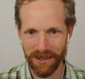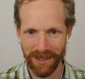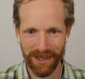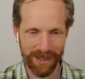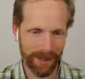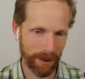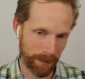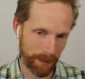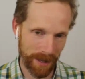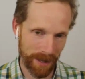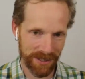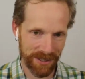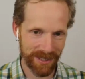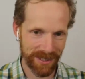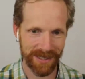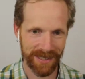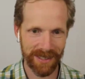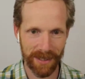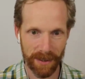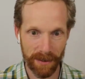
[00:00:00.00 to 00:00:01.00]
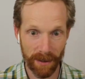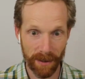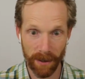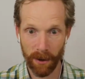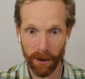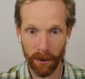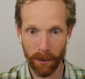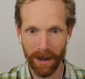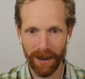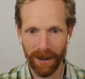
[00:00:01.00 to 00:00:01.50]
patients. And it's like, oh
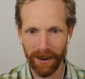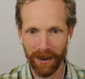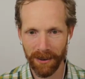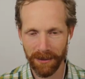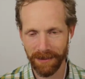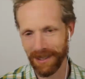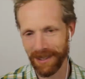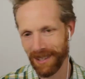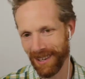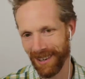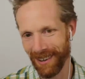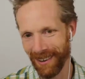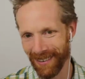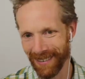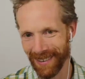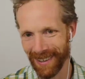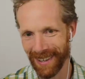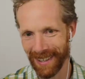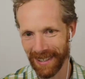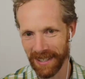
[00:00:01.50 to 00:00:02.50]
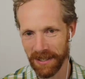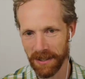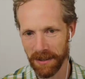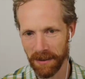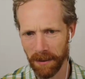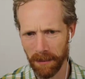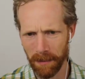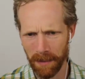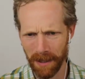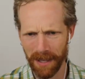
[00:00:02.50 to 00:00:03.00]
wow, like it's
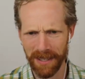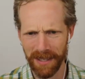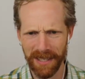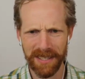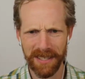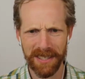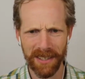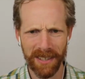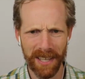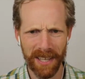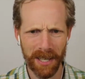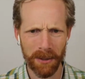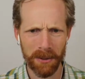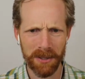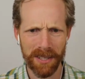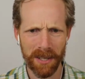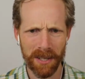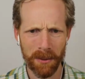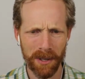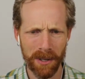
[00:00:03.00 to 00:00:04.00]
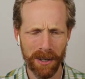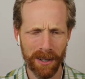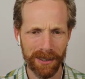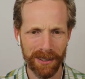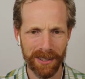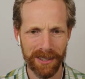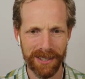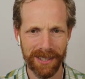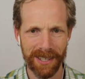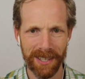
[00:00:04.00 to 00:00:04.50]
because it's the language that we all
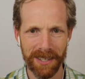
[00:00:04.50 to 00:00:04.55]
understand.